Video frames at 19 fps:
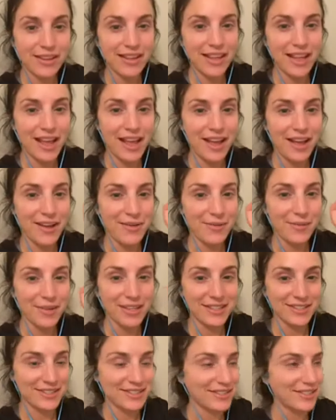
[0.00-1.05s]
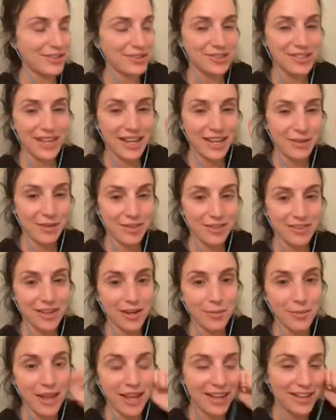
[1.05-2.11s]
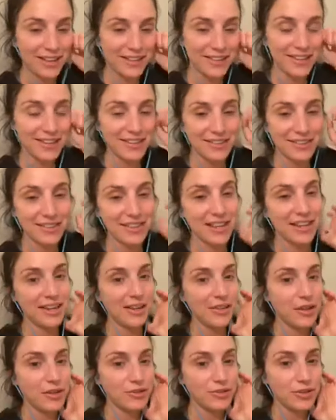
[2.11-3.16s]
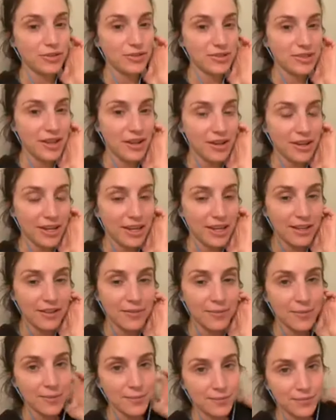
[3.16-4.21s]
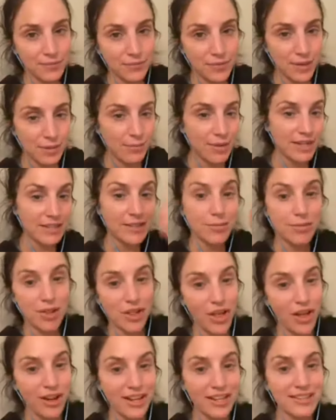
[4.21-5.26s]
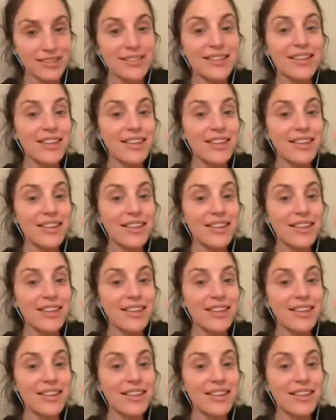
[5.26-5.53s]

Um, it looks like I stuck my hand in like an electrical socket, but I did Pilates.